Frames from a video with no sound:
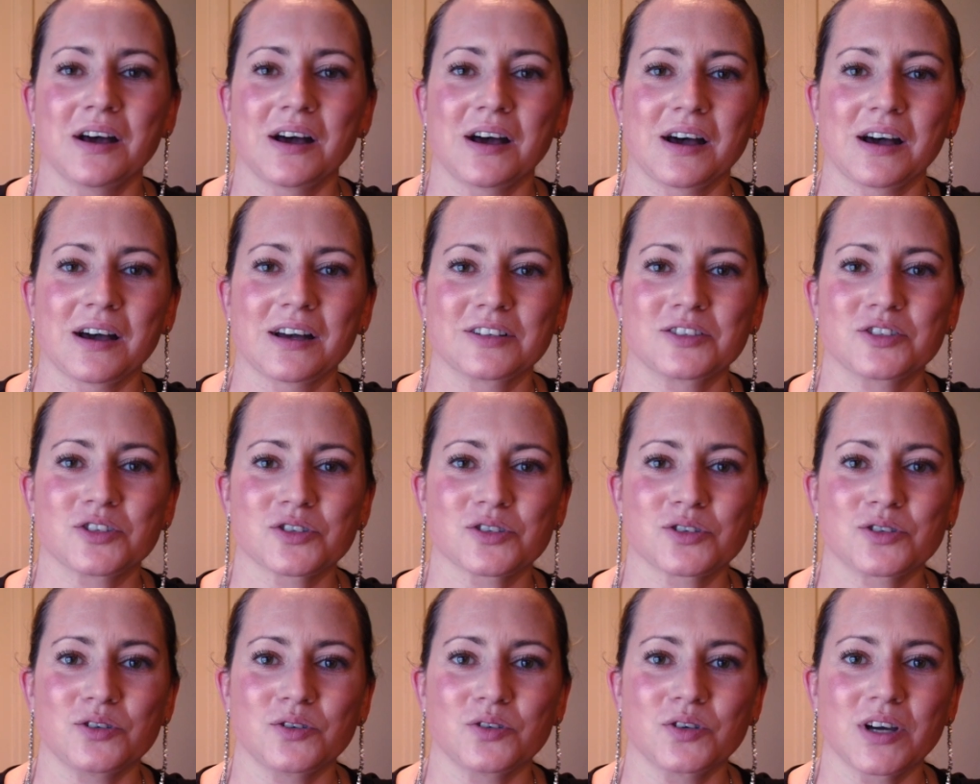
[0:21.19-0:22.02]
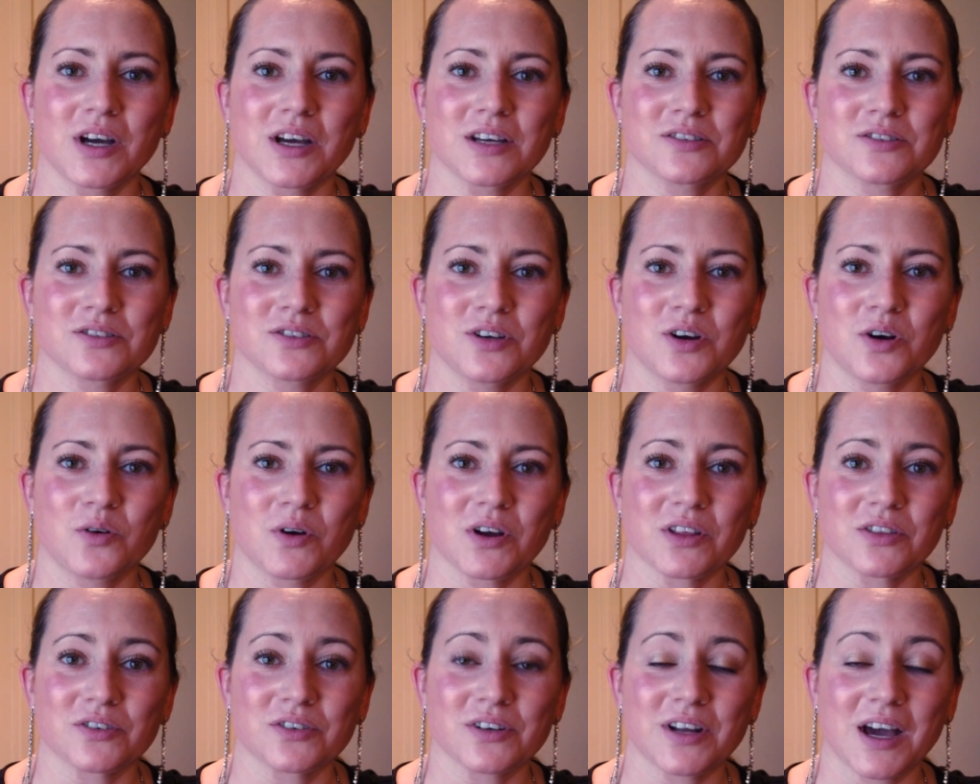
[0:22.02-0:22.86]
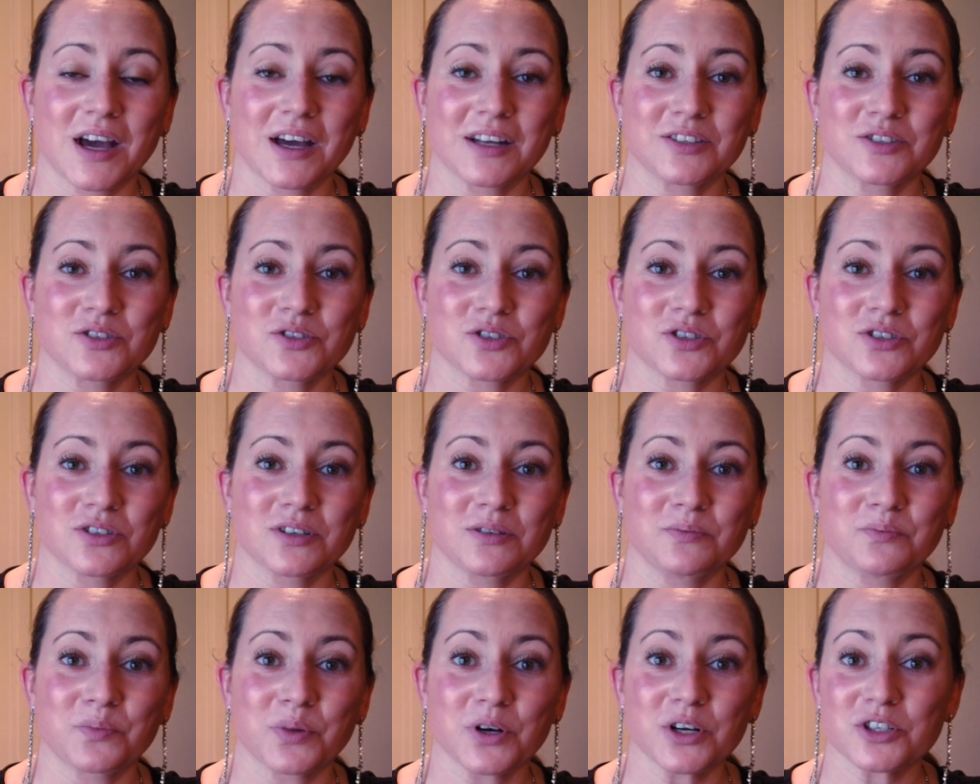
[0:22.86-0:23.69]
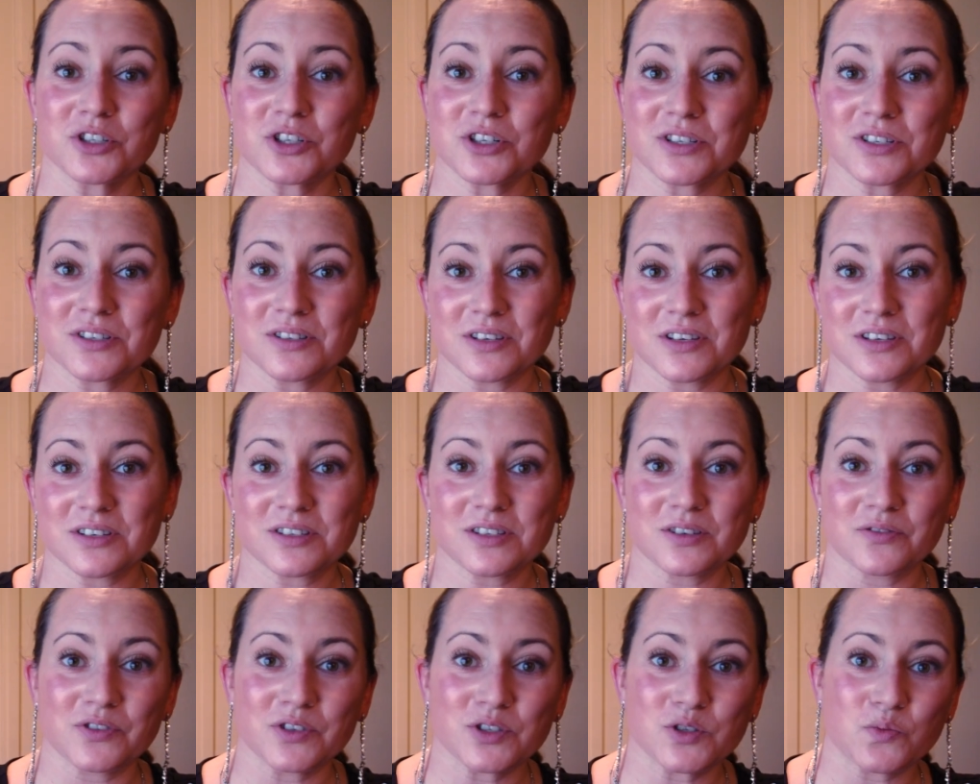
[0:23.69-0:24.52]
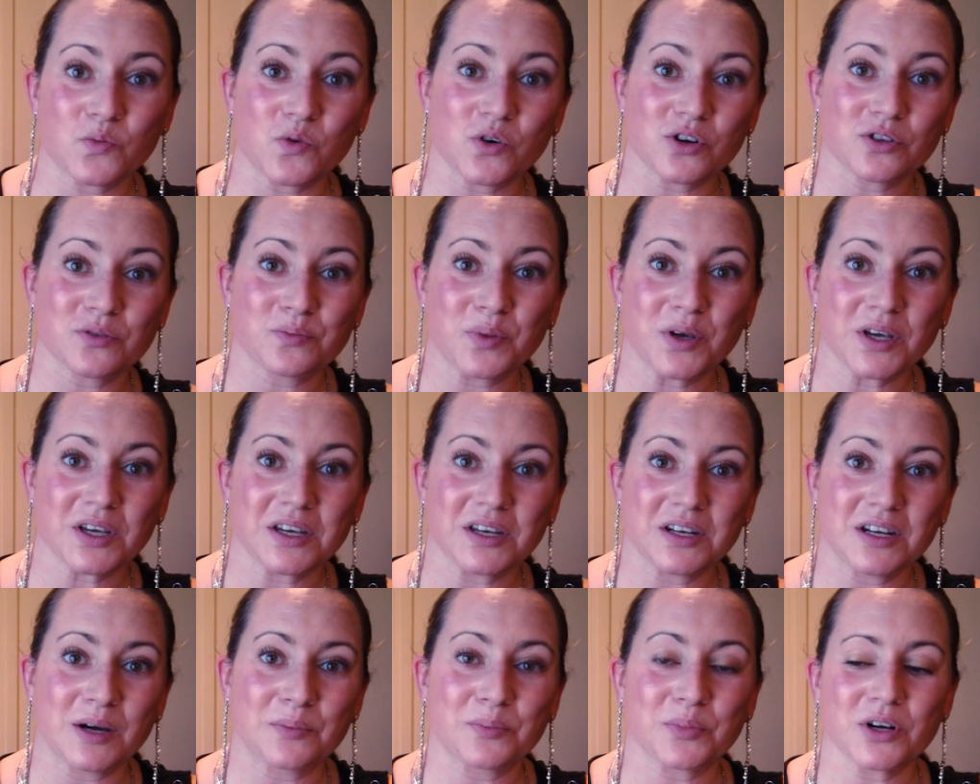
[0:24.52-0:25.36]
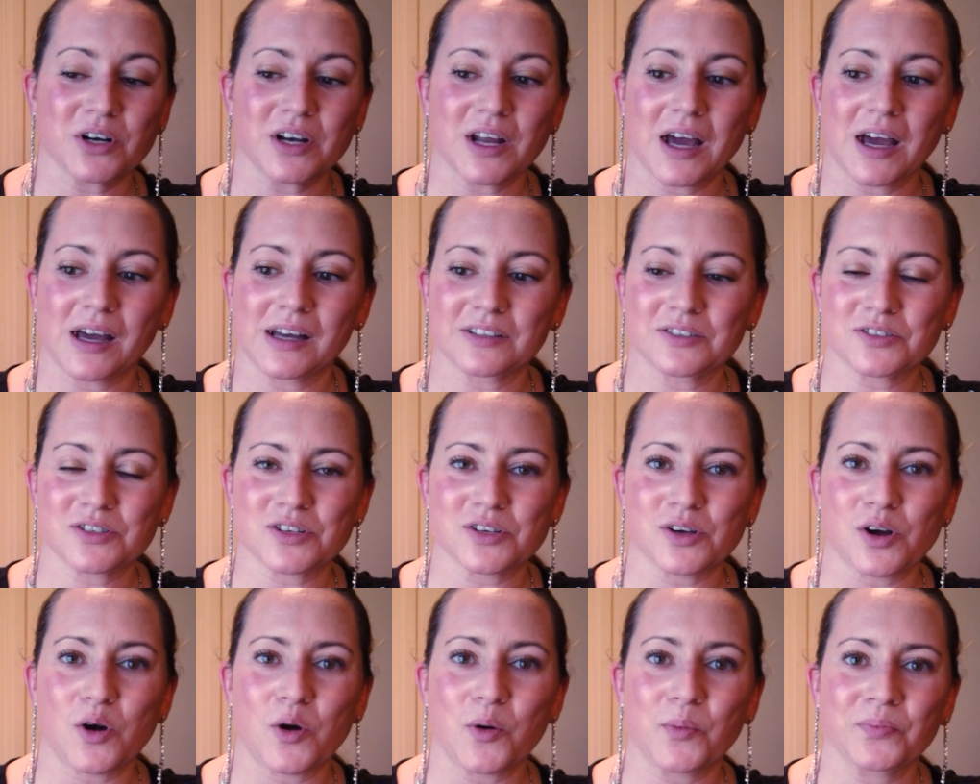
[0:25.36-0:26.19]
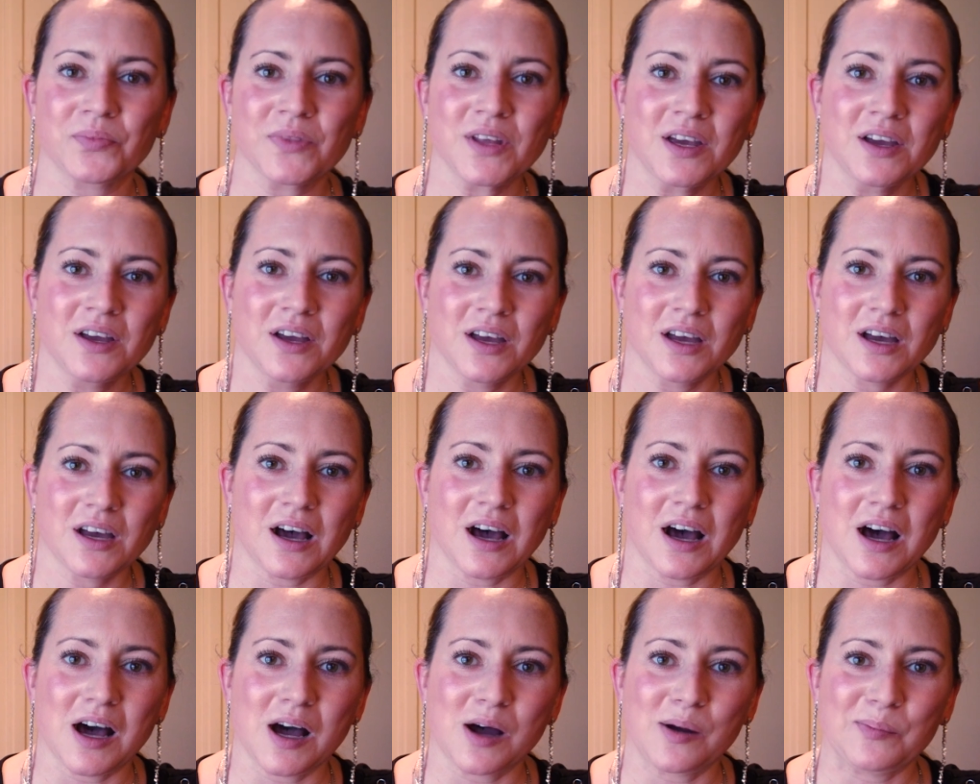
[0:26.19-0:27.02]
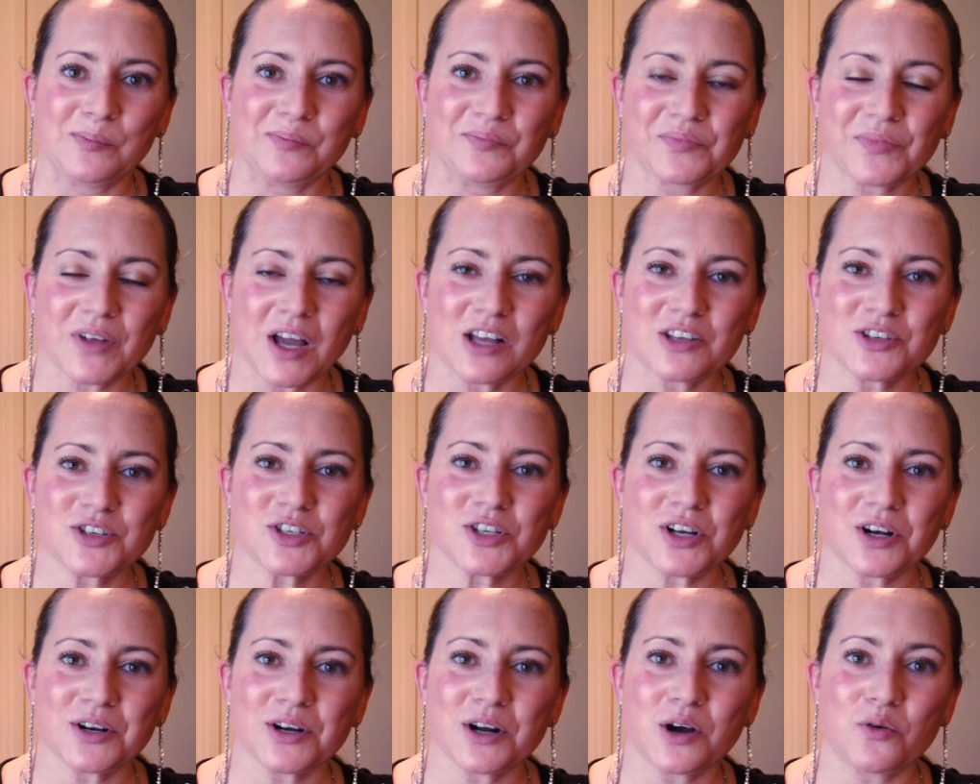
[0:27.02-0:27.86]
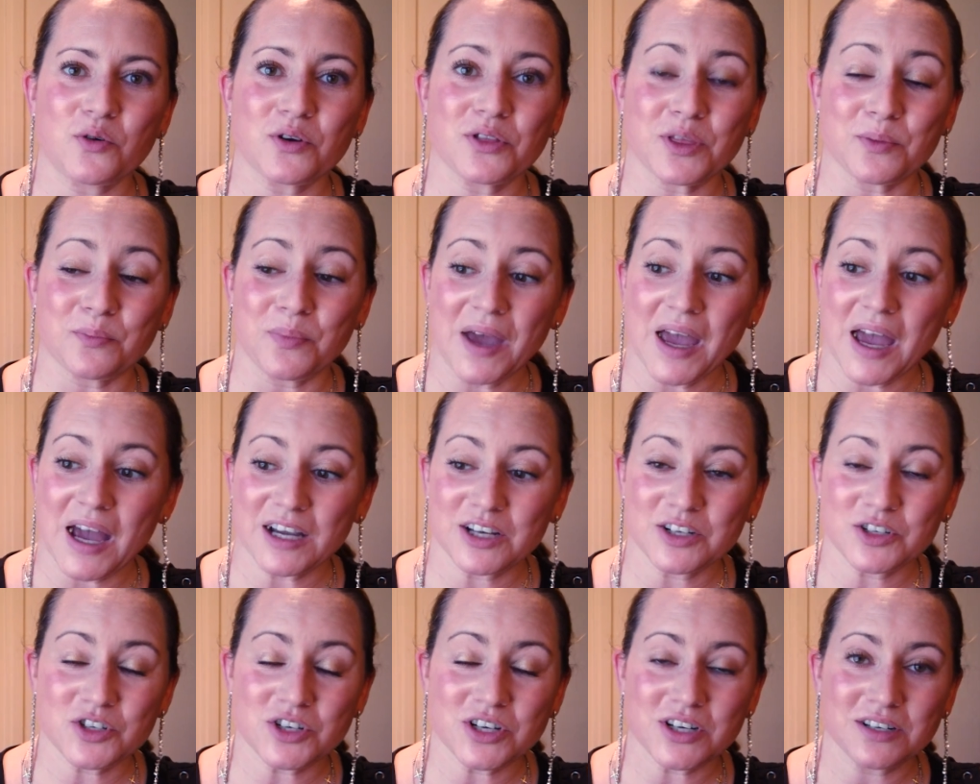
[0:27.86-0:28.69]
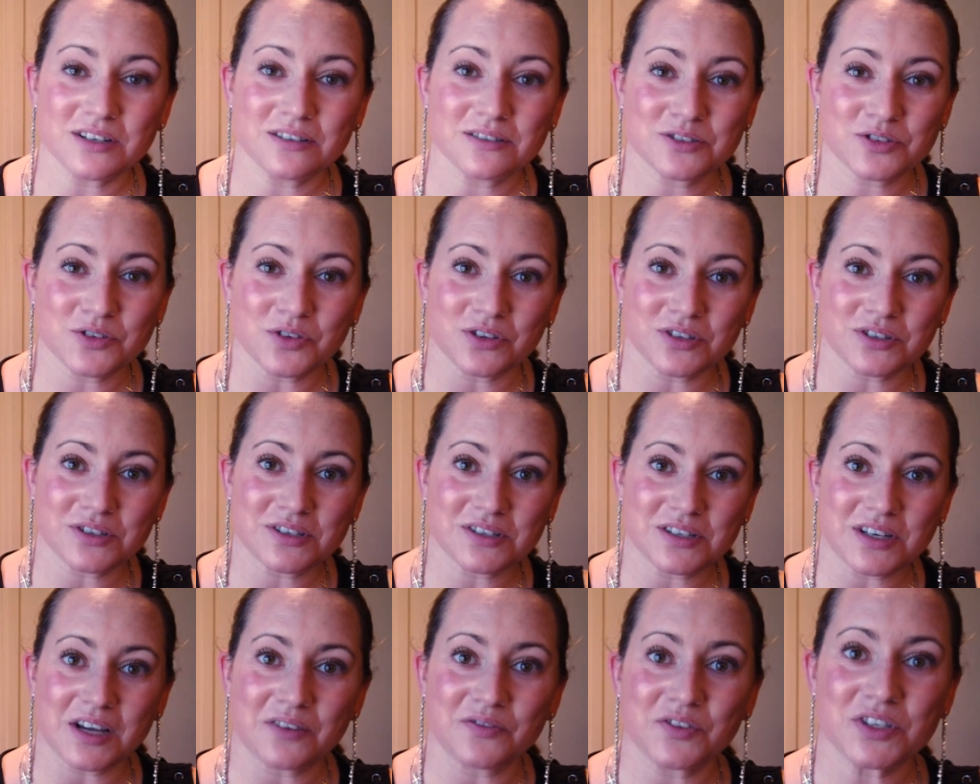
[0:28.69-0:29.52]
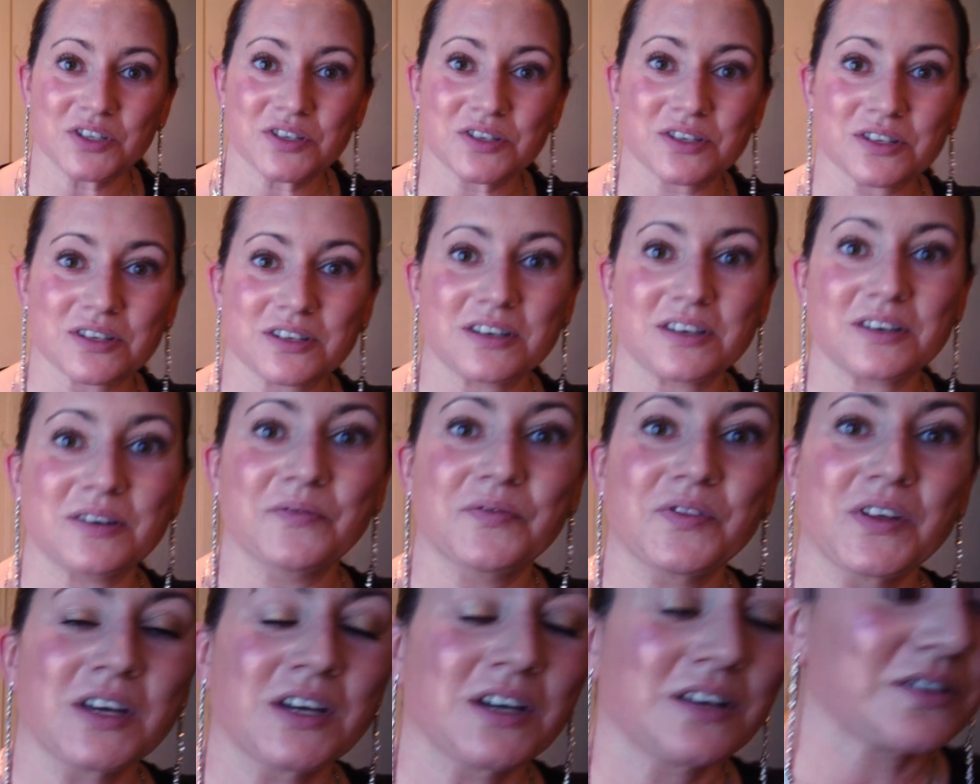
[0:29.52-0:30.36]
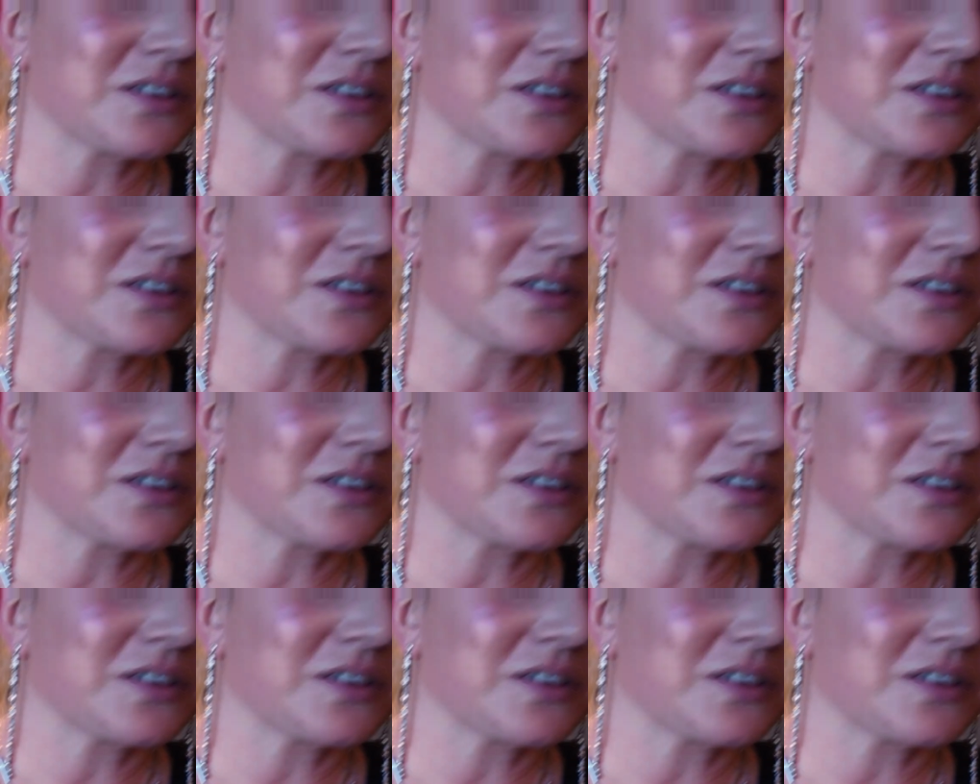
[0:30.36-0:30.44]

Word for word: Uh, just so you guys know whether or not you should purchase this, if it's worth picking up or not. So um, I'll start out with the packaging. So this is obviously